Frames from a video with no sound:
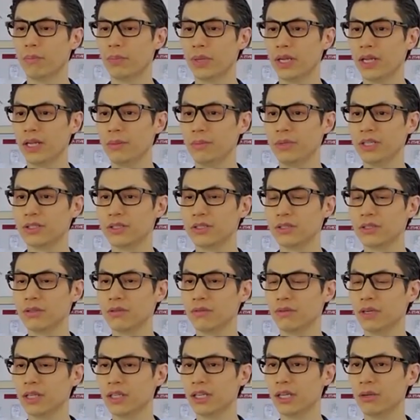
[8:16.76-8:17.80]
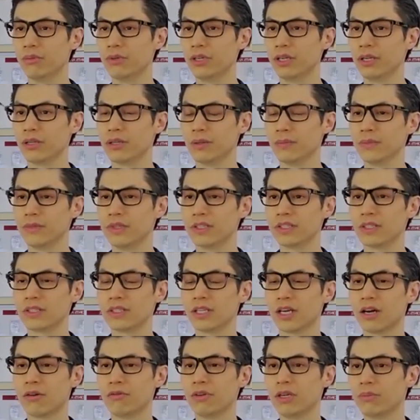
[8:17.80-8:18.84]
babies do when they breathe. This
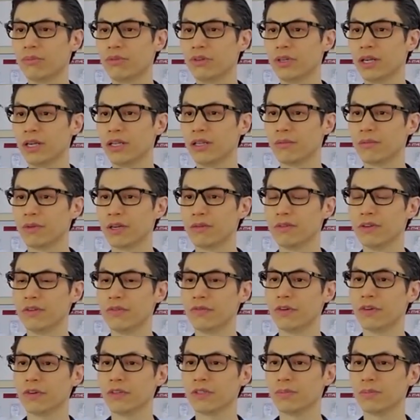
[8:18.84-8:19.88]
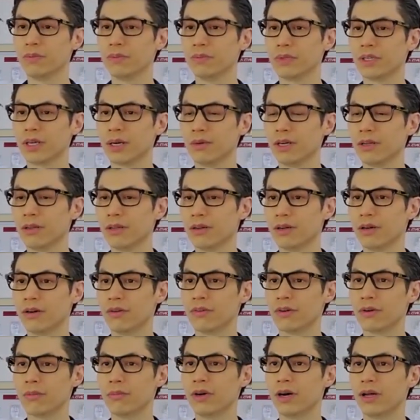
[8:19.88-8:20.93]
is how we breathe when we first come out
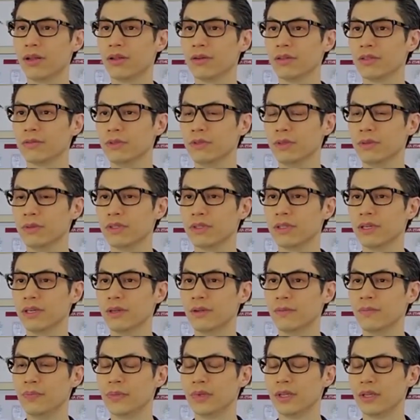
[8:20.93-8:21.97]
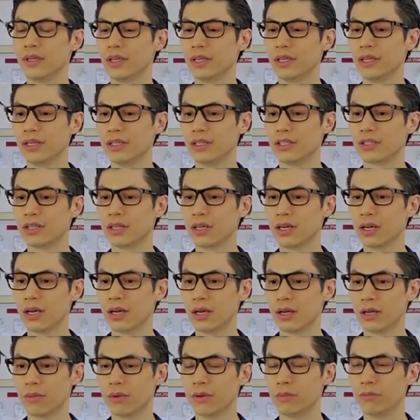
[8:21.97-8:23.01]
of our mother's wounds, is
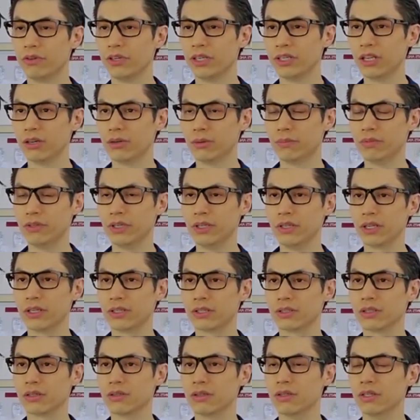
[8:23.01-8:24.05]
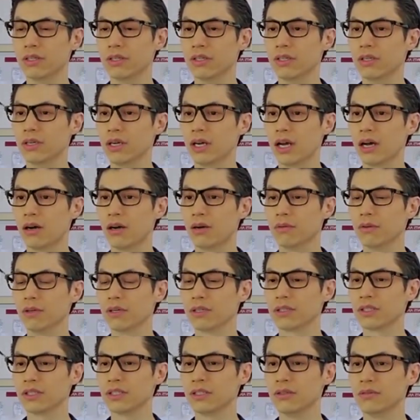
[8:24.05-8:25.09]
prenatal breathing. So how it
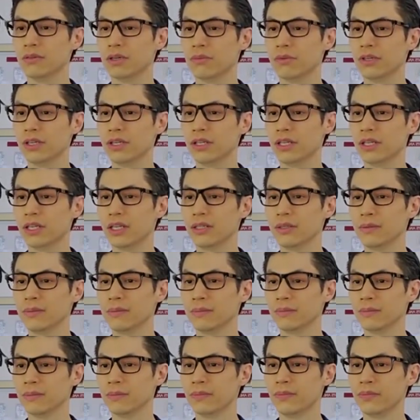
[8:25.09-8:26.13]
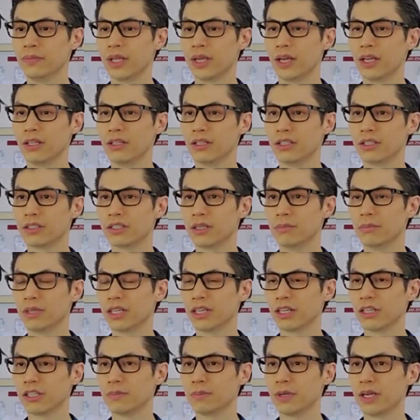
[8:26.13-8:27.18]
works is you want to breathe in and your
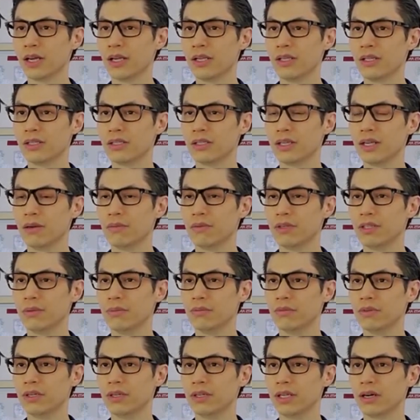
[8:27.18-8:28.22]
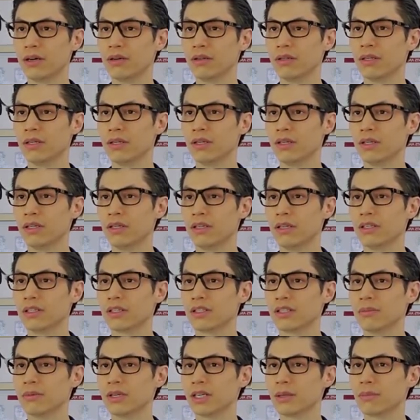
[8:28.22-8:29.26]
stomach expands, and when you breathe out, your
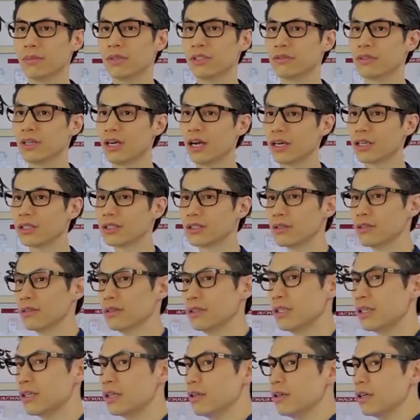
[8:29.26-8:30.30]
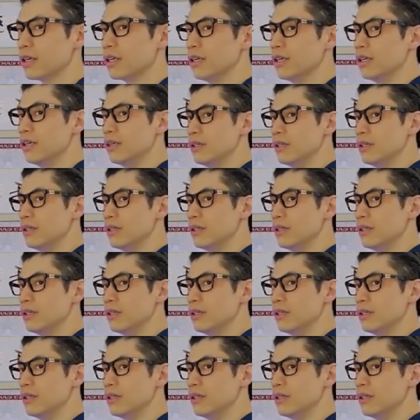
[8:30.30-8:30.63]
stomach contracts. So take a look.